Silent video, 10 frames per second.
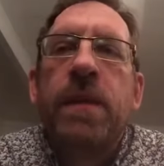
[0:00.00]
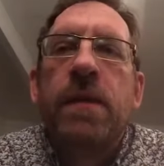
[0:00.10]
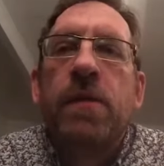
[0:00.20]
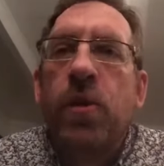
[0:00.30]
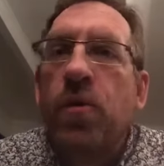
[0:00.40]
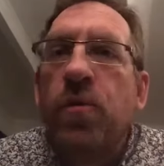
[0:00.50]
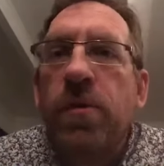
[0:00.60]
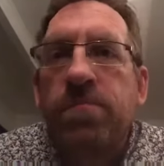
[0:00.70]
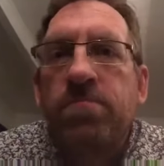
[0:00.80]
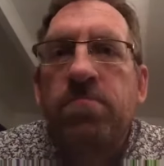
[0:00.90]
Google
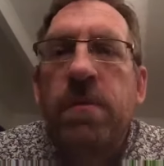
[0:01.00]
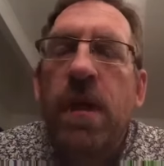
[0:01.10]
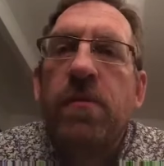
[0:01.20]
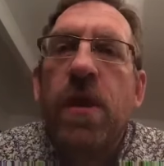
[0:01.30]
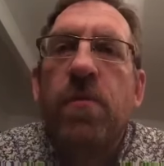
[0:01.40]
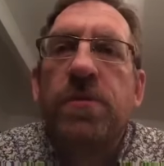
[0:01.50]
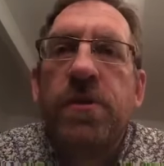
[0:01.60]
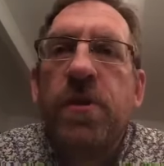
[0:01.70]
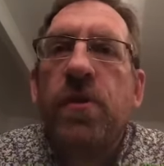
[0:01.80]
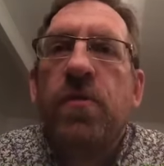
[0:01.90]
them. Go onto
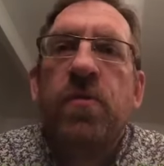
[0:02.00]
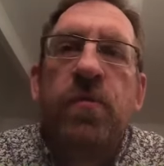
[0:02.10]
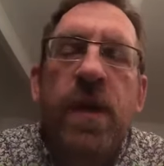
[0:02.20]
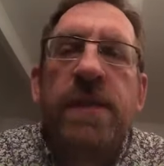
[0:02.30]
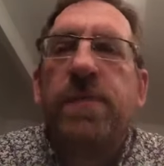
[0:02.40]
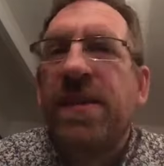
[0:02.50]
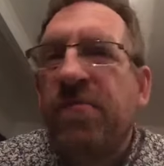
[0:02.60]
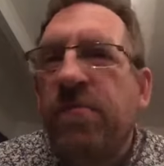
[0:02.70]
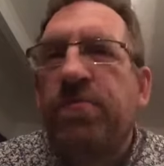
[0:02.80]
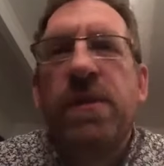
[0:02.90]
Google, Facebook. They're
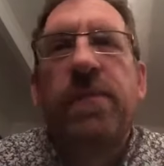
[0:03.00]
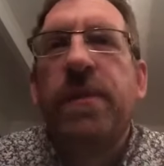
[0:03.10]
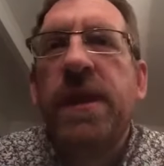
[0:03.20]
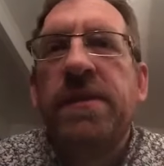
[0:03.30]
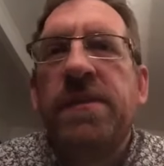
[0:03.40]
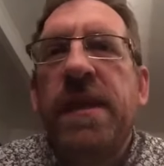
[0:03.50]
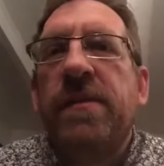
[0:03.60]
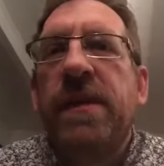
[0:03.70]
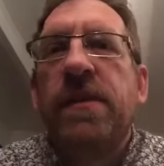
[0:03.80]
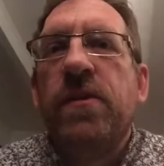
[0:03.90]
brilliant places now,
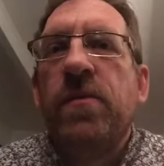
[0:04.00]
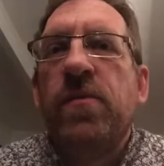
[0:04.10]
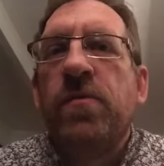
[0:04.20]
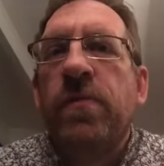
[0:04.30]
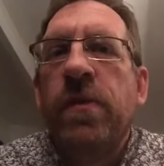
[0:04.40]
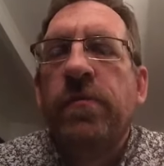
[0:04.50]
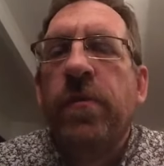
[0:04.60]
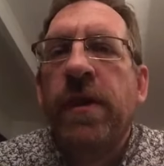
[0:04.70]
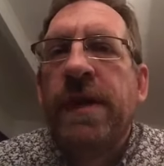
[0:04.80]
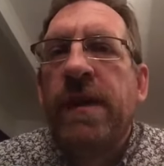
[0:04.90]
aren't they? Google. You can
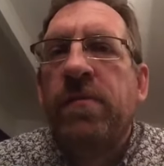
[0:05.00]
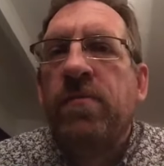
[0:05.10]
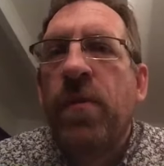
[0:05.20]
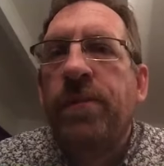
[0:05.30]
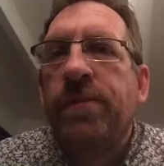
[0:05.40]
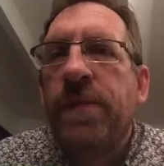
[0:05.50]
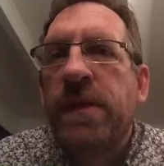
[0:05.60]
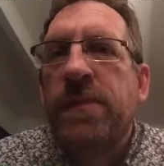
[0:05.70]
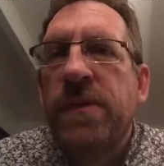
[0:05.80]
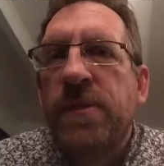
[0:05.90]
find out what
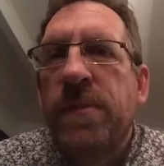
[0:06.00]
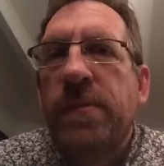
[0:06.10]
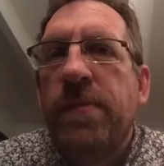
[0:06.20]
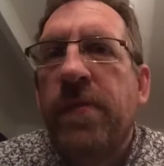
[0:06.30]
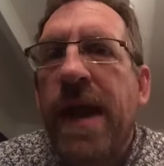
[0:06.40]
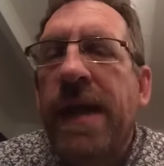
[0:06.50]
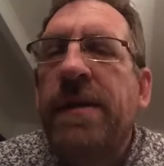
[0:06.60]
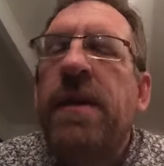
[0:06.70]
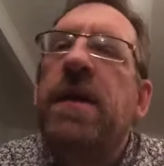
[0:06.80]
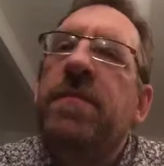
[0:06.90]
experiences people have had.
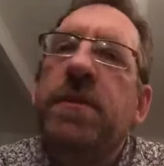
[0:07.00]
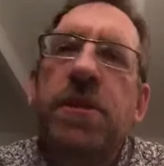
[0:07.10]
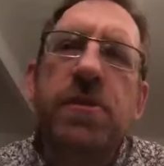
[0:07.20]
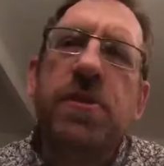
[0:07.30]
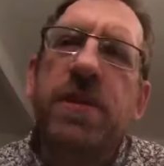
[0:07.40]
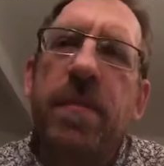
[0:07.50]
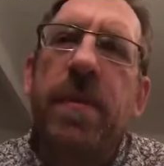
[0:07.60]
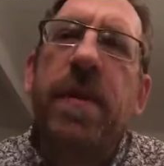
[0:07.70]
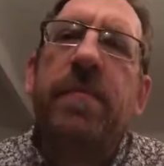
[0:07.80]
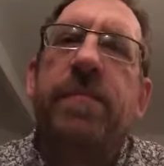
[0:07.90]
But just because some
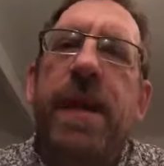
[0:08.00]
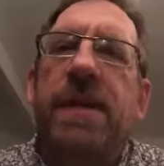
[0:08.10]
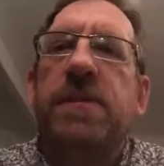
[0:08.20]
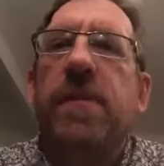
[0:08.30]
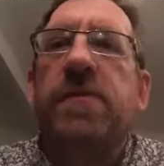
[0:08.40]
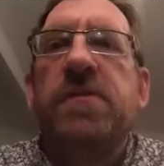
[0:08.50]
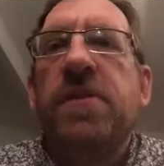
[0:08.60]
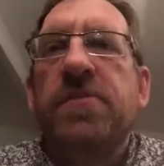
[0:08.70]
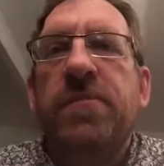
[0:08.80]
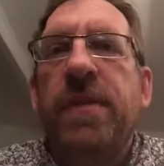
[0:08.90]
people have bad experience, it
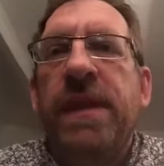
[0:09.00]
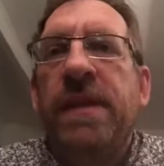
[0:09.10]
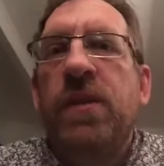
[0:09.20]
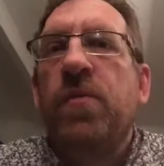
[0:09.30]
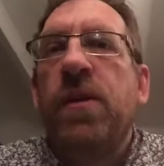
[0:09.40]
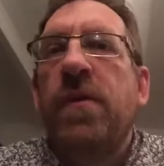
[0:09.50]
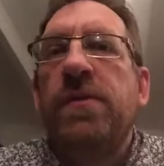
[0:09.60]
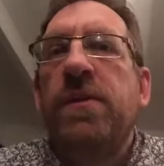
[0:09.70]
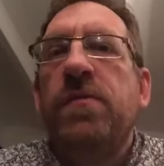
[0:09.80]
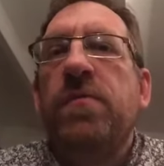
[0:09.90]
doesn't mean that you're
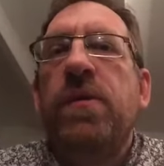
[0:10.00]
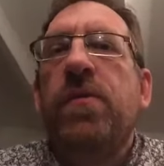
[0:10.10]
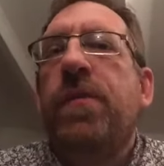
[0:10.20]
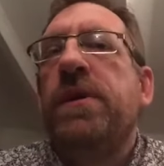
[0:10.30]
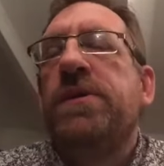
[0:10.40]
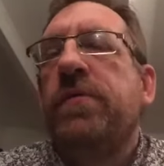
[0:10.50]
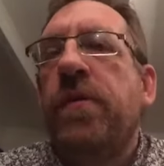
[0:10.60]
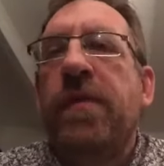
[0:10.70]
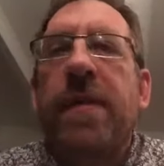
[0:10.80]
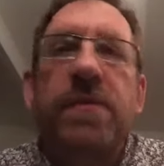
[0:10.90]
going to. We all buy stuff
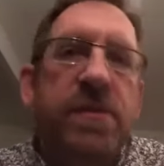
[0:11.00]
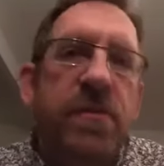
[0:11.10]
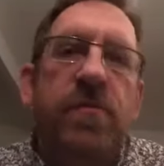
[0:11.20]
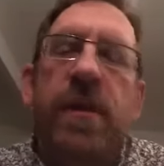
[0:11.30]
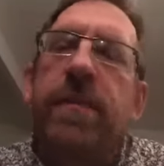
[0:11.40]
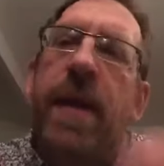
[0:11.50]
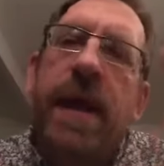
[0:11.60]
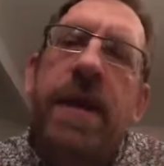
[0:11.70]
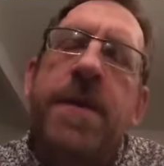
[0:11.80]
off Amazon or eBay,